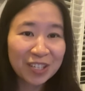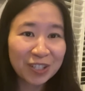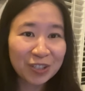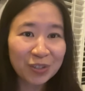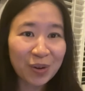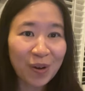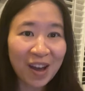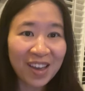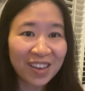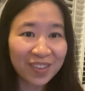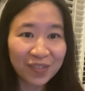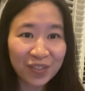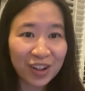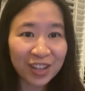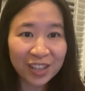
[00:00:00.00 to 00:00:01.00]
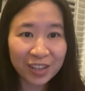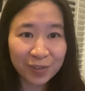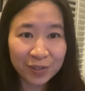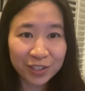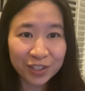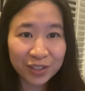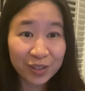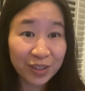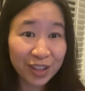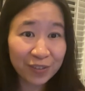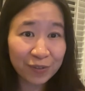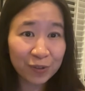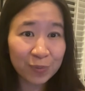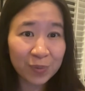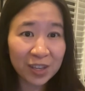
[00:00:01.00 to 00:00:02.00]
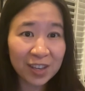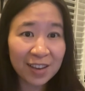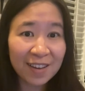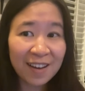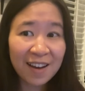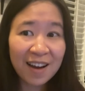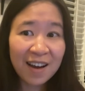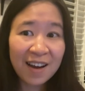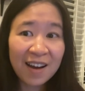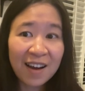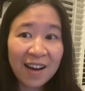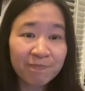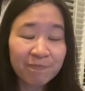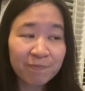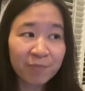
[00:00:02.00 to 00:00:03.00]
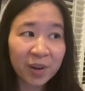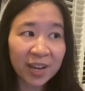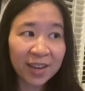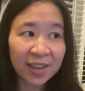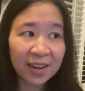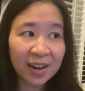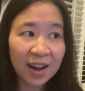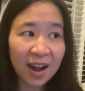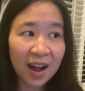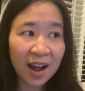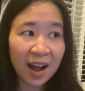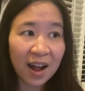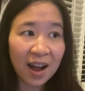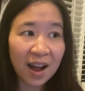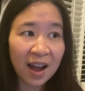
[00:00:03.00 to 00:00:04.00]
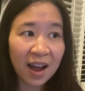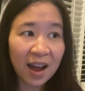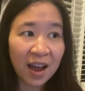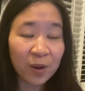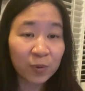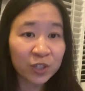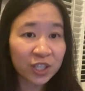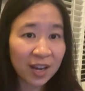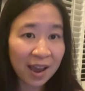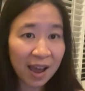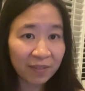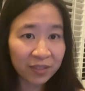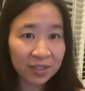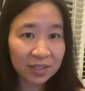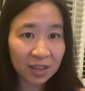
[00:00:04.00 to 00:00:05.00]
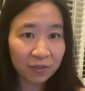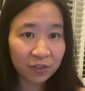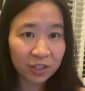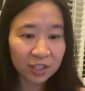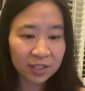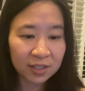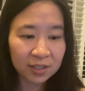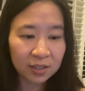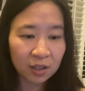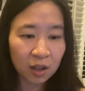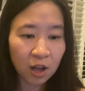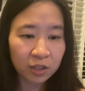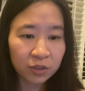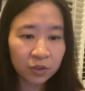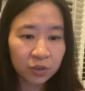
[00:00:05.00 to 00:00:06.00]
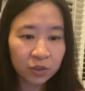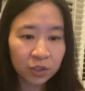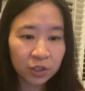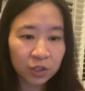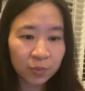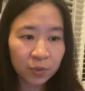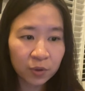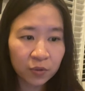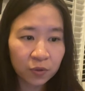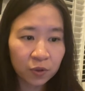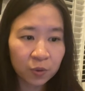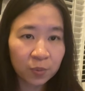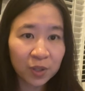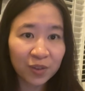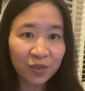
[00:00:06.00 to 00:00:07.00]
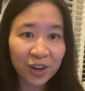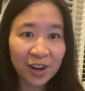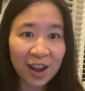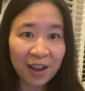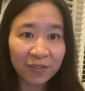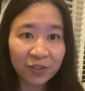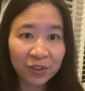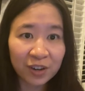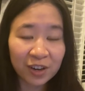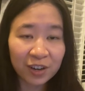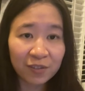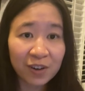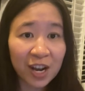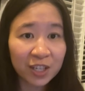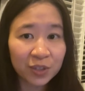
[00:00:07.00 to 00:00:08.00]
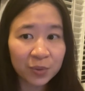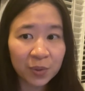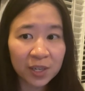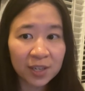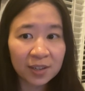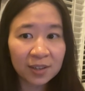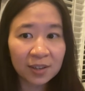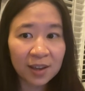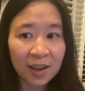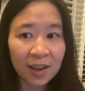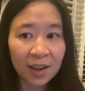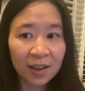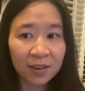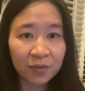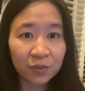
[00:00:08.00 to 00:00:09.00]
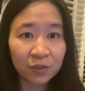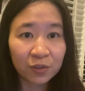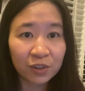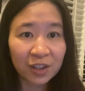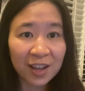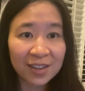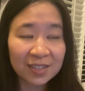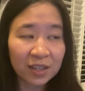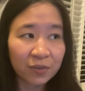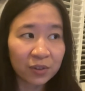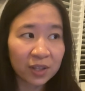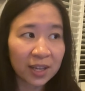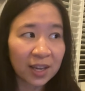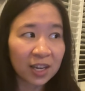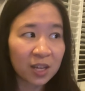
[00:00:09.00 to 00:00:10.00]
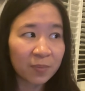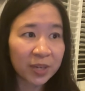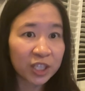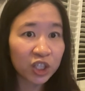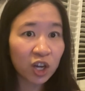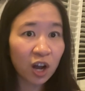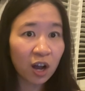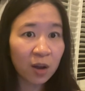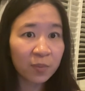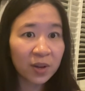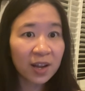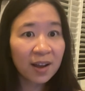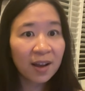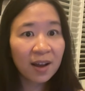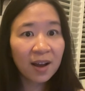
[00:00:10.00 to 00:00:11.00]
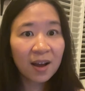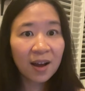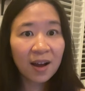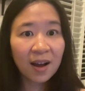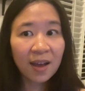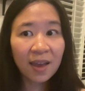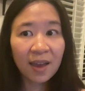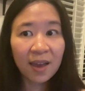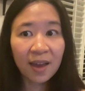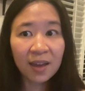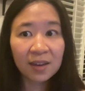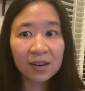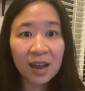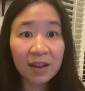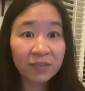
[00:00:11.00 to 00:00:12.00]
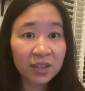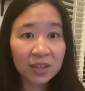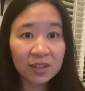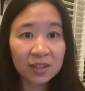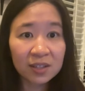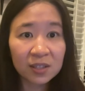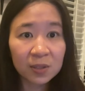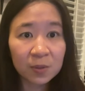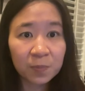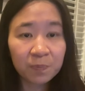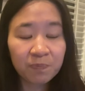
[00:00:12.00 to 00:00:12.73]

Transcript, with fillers: So it felt like it was too late for me, but I wish I had discovered this a lot sooner, preferably right after I graduated and realized I really hated my job and have done this.